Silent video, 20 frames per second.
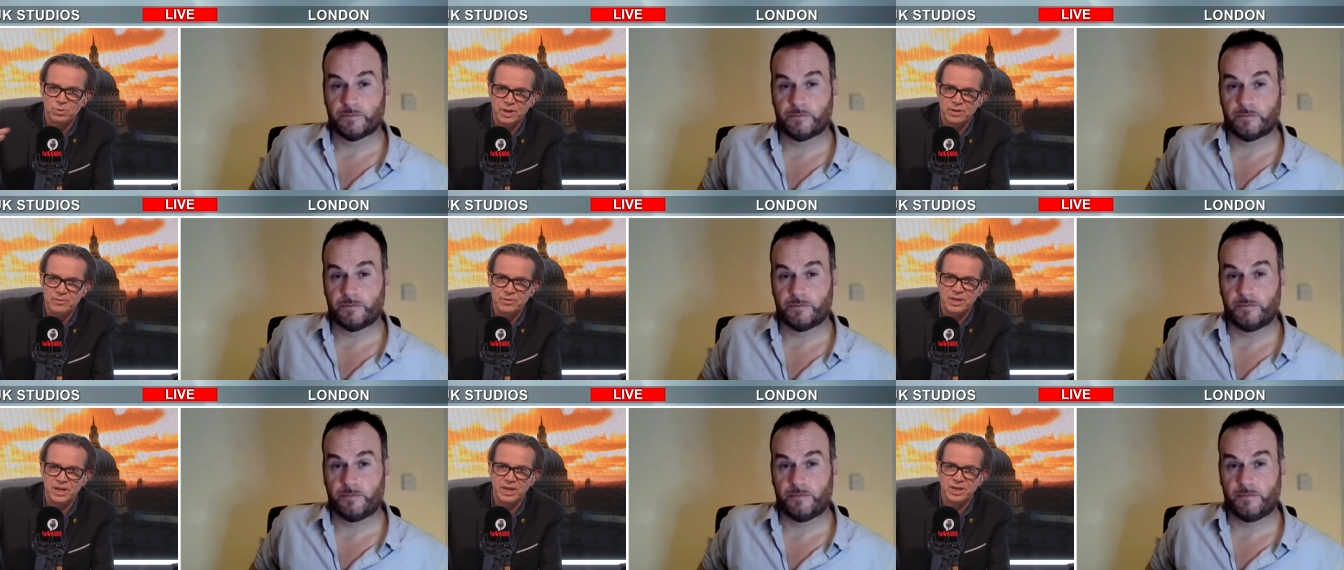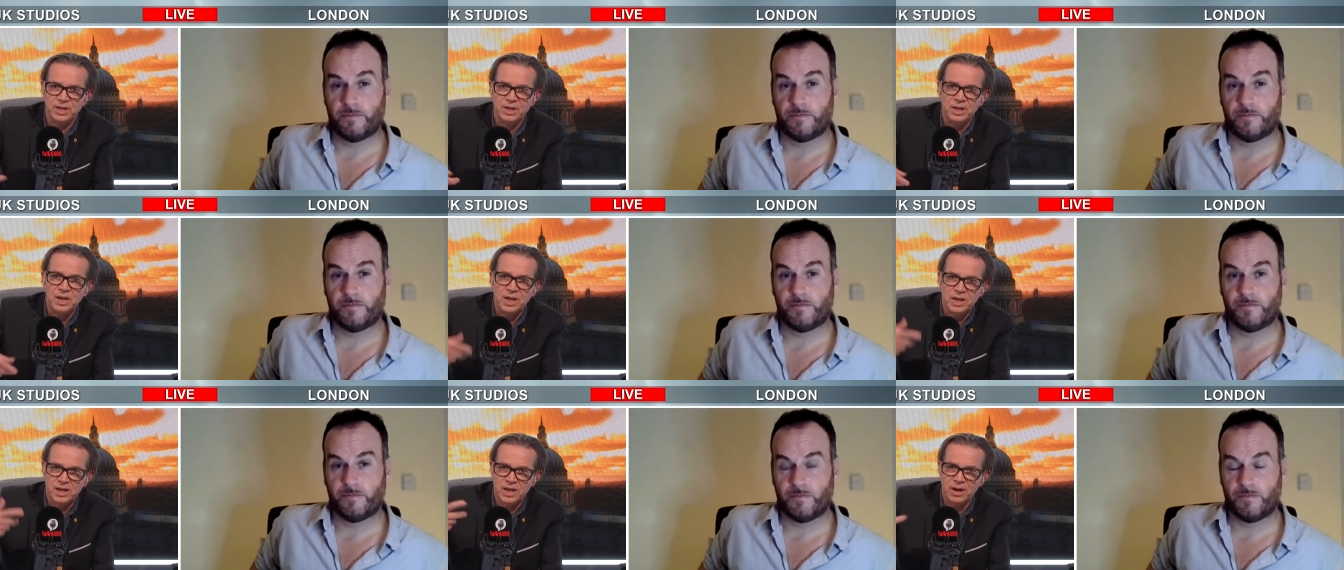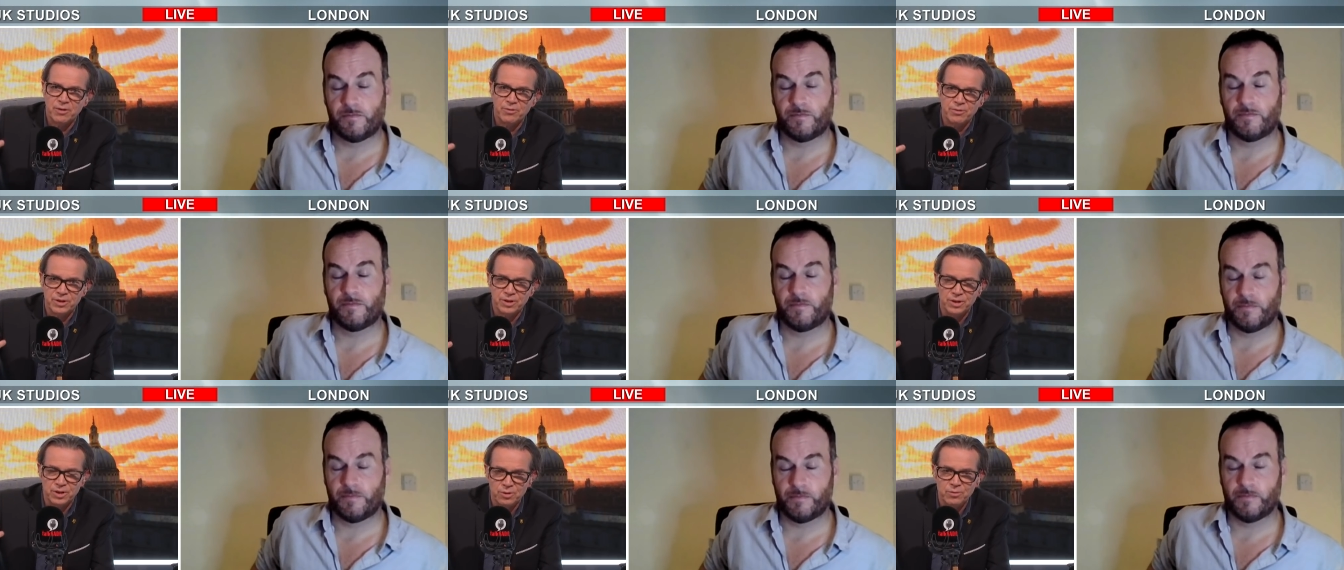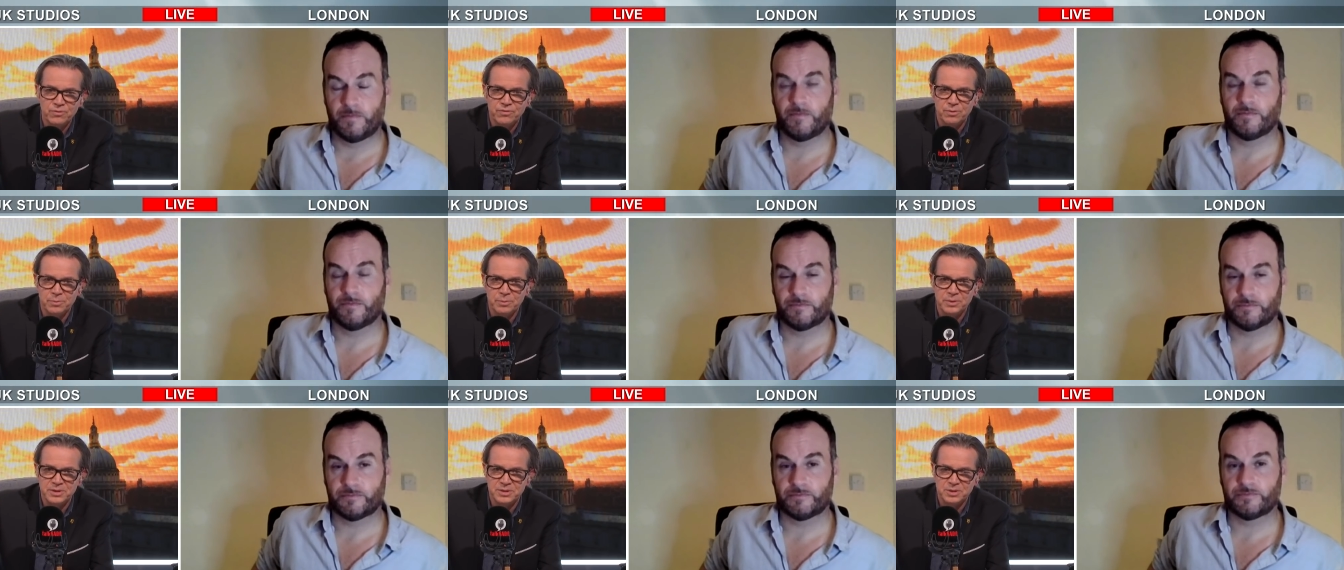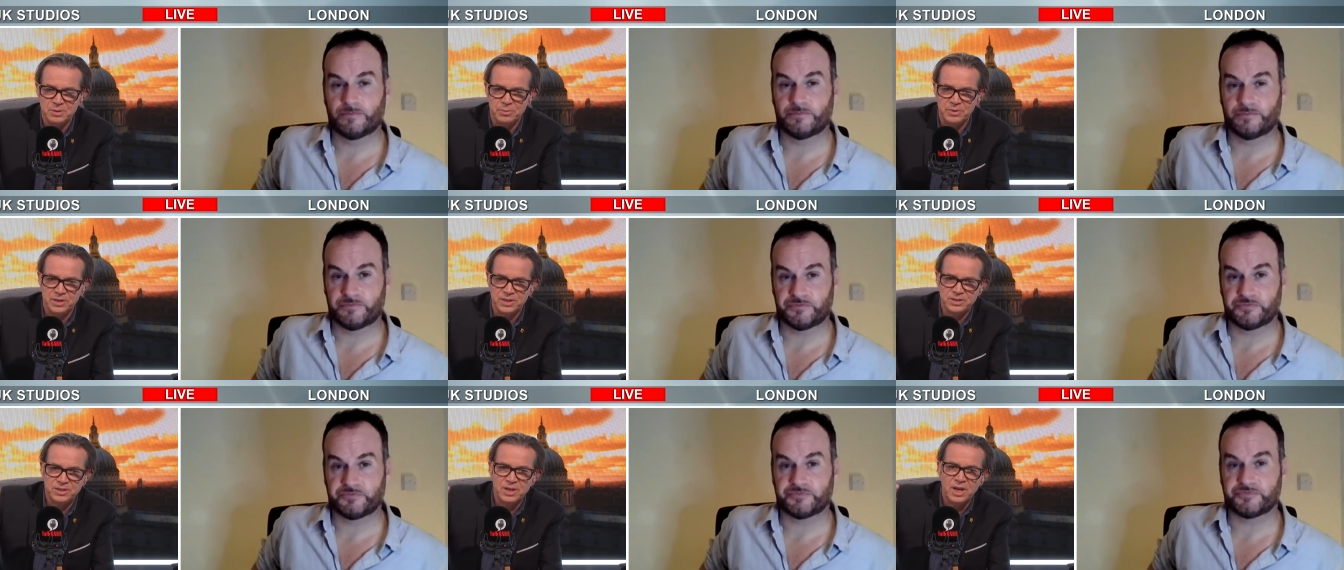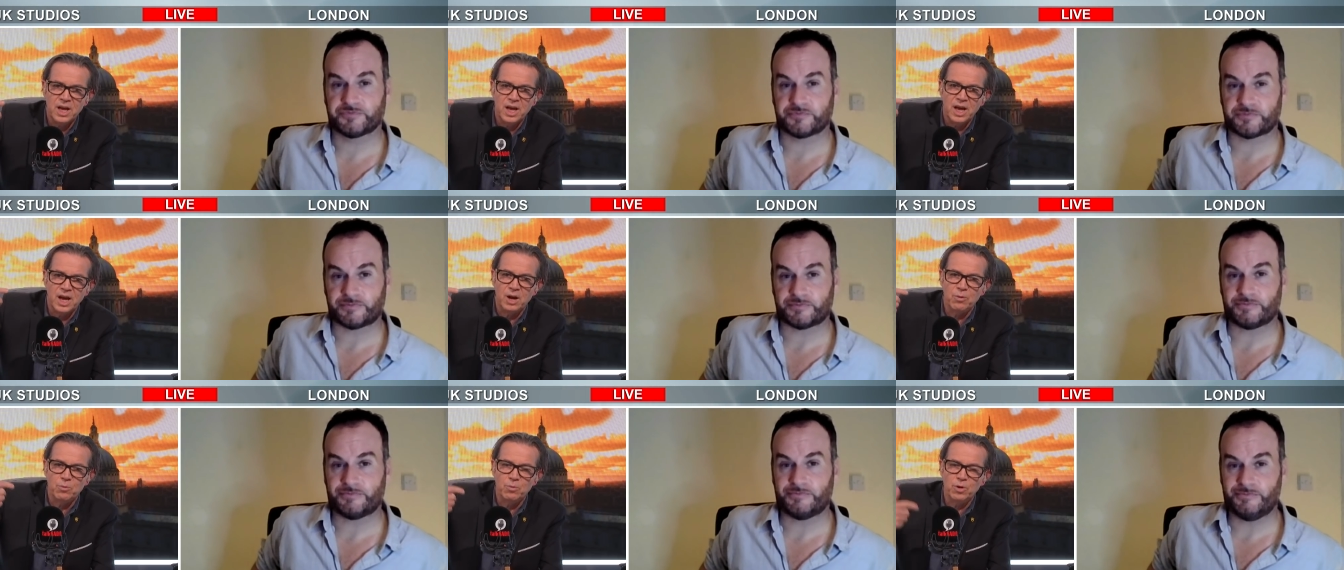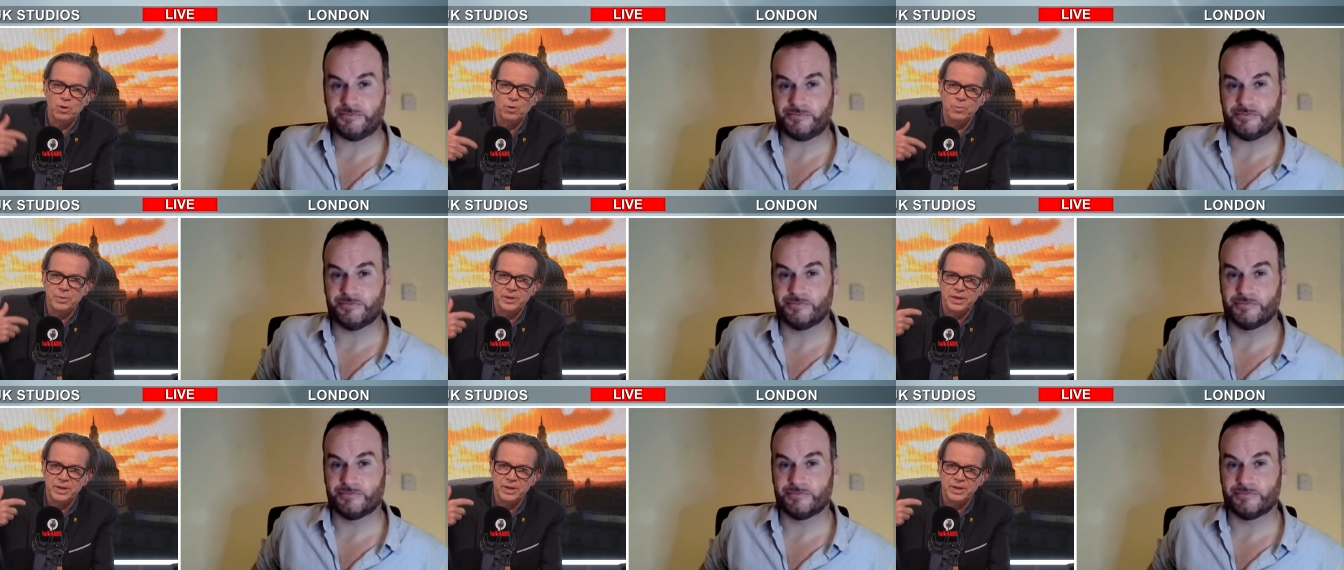Speaker 1: whatever the current euphemism is, will